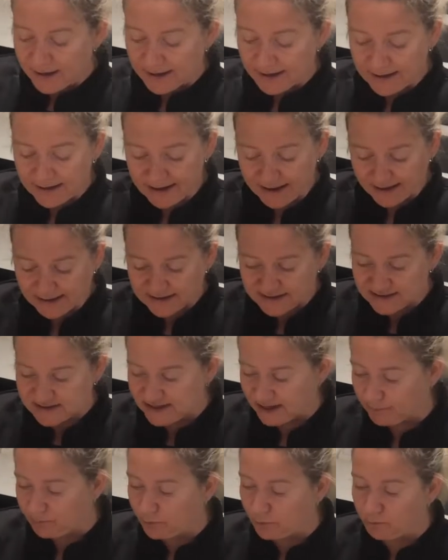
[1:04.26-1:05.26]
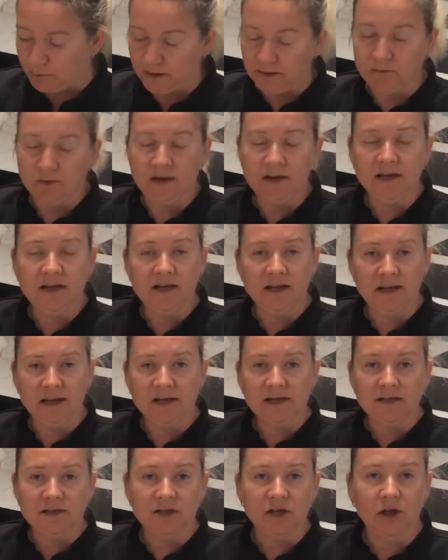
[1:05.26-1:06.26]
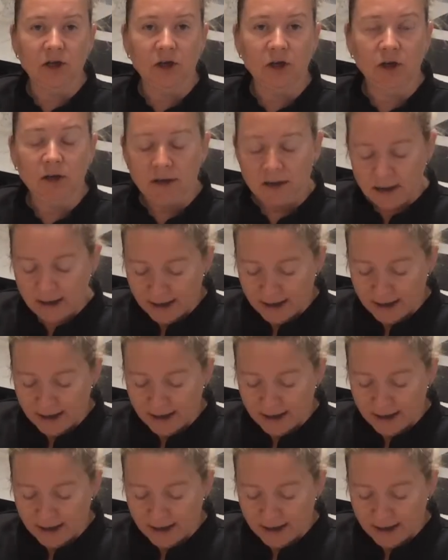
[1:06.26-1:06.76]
Next step would be we need to,